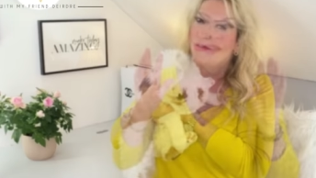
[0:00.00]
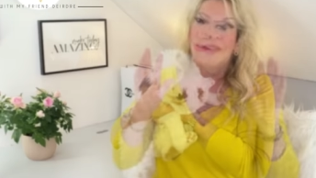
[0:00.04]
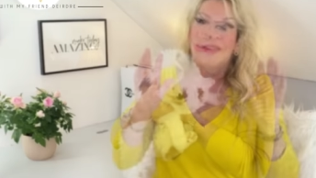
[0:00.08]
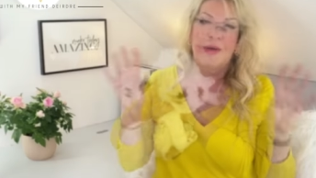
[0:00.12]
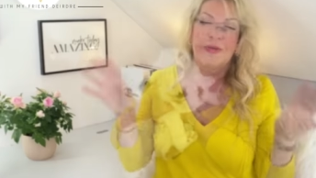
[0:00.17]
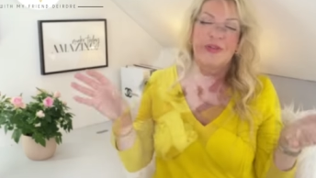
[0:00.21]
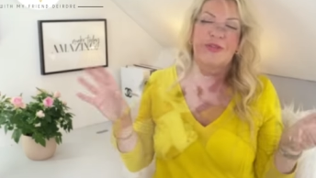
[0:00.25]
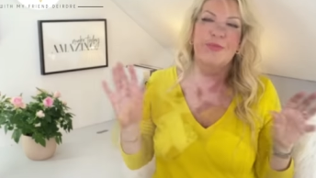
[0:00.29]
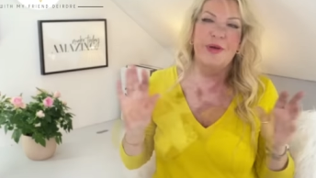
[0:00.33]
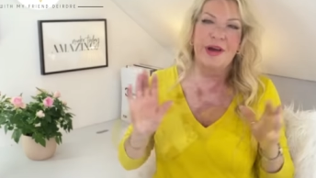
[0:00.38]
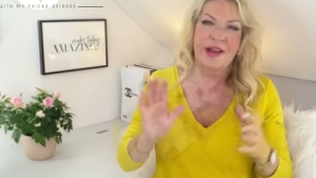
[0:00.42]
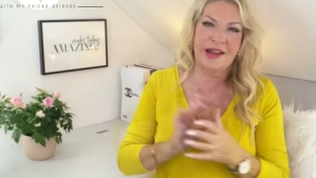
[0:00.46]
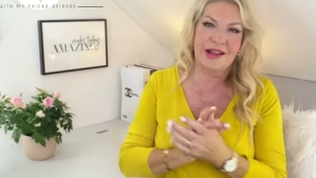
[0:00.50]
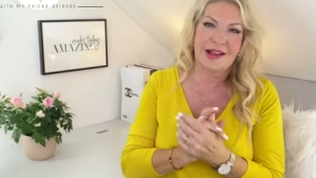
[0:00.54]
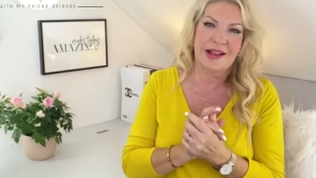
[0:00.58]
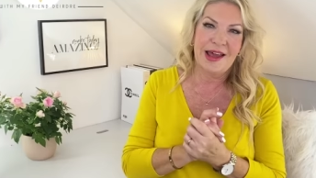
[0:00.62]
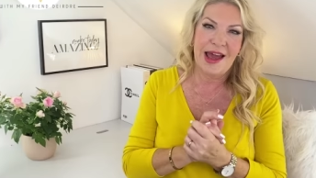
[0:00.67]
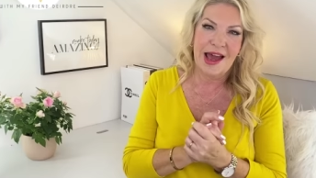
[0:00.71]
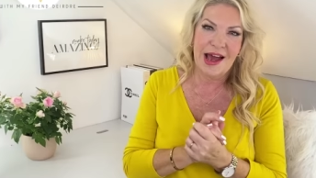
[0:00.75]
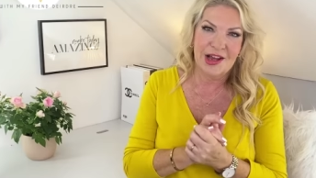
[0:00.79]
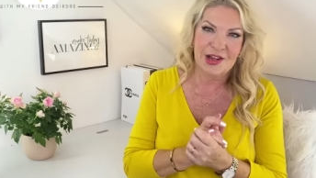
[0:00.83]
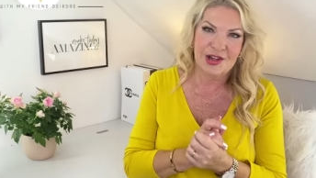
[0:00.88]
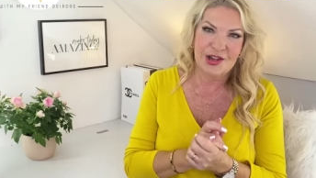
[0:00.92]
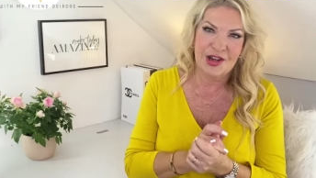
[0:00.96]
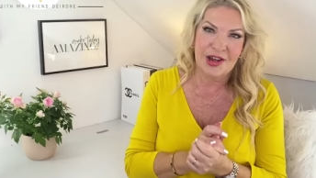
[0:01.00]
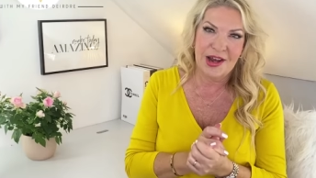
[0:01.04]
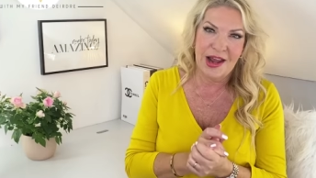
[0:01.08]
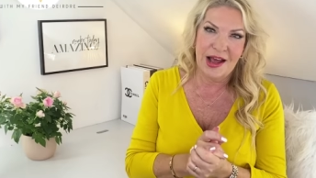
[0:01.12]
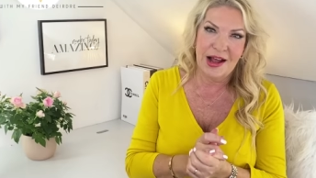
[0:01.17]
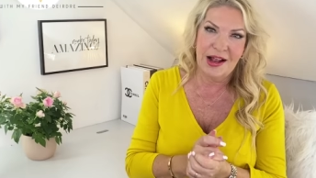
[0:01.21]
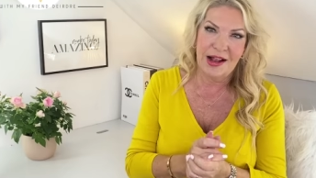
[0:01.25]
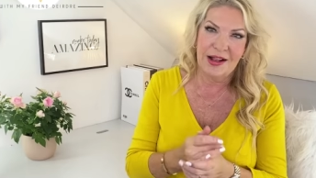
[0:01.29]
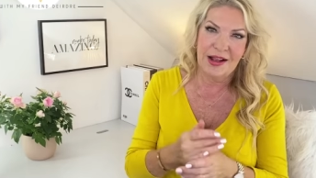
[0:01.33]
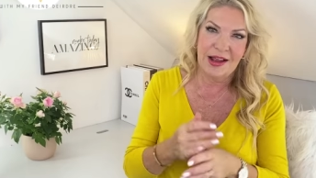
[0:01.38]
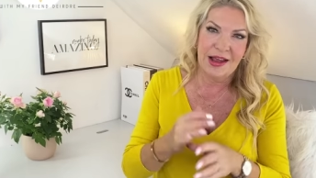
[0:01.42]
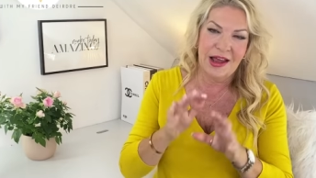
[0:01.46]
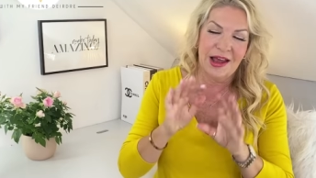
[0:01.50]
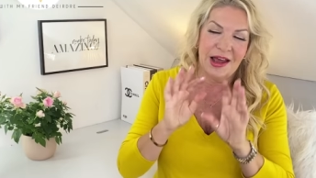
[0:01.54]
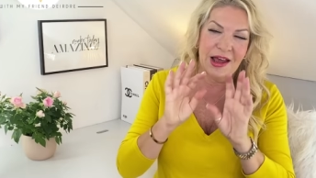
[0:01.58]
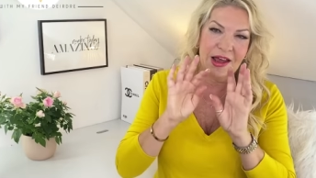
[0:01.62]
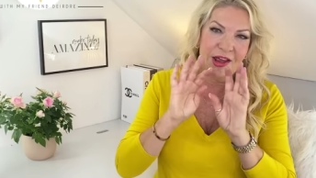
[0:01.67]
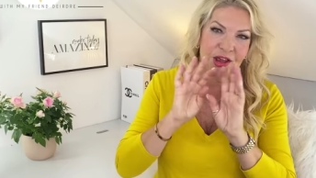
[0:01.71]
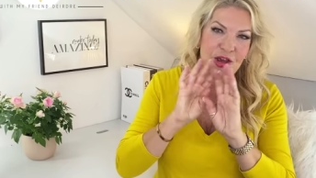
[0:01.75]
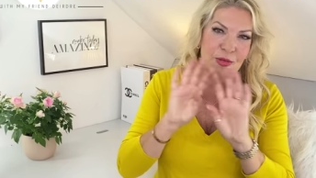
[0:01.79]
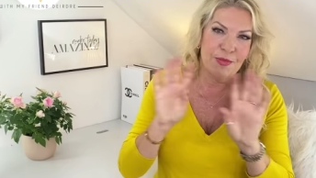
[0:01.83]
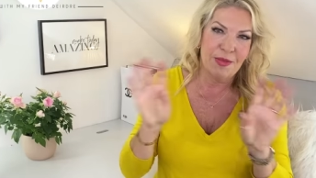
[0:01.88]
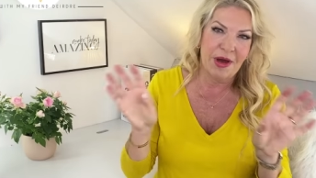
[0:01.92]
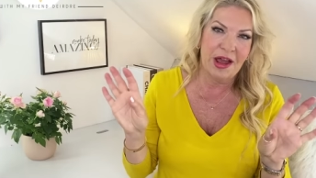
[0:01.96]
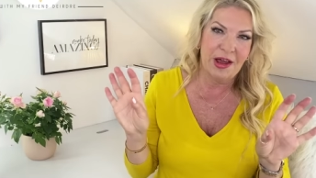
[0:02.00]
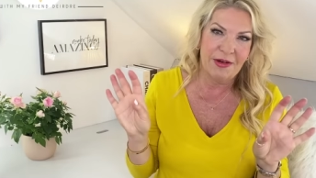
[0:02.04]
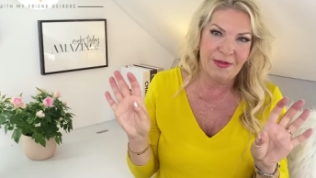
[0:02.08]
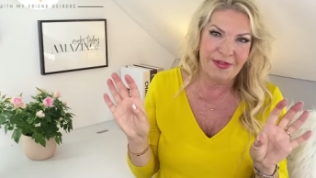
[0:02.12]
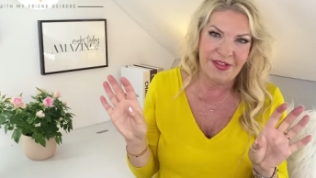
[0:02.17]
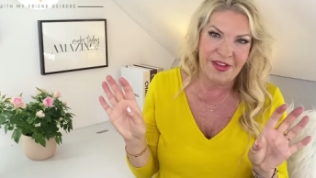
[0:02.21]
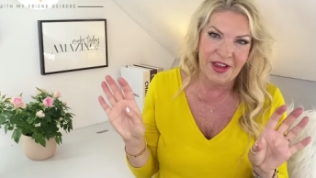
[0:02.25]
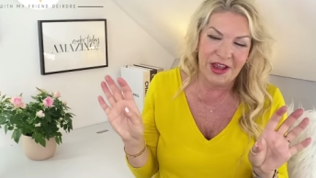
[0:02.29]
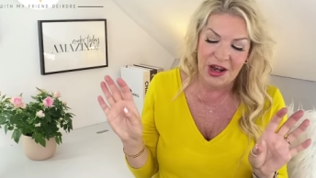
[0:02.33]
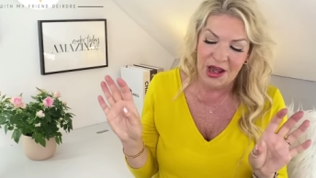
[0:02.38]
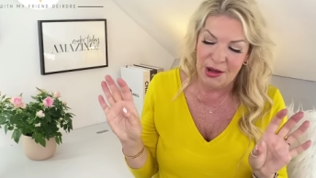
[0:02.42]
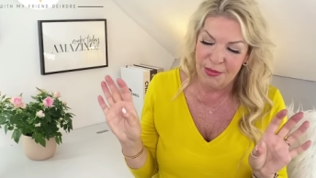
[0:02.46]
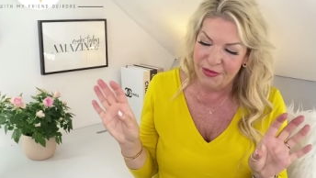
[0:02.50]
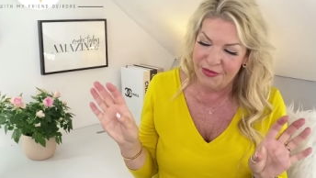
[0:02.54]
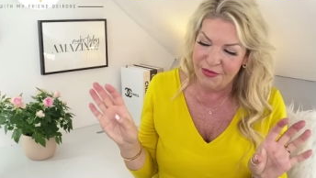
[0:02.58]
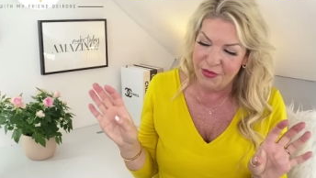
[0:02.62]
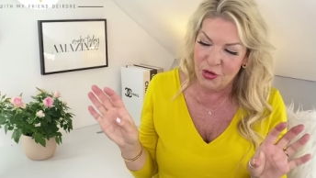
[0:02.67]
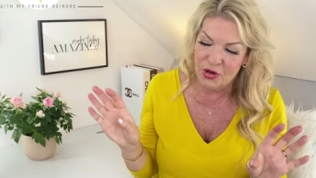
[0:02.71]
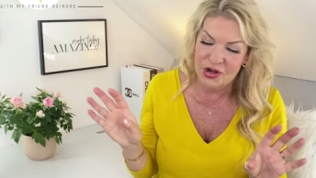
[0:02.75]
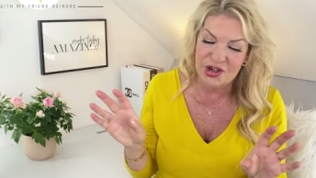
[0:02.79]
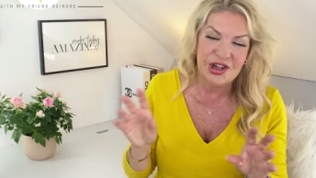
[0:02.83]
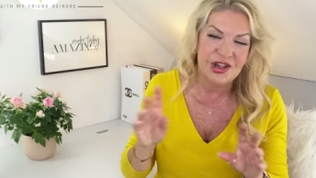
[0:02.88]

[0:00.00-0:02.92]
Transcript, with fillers: That was my little cat Chanel. Uh, you may have seen her before.